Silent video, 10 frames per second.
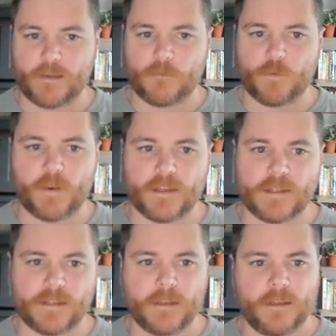Number one
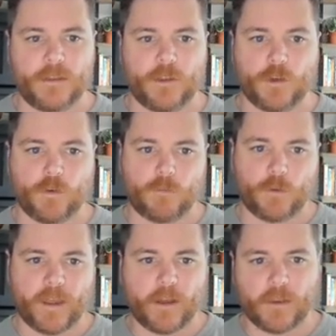is the
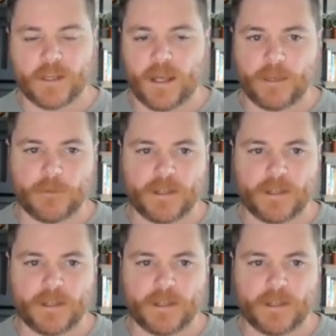normal, they call it none,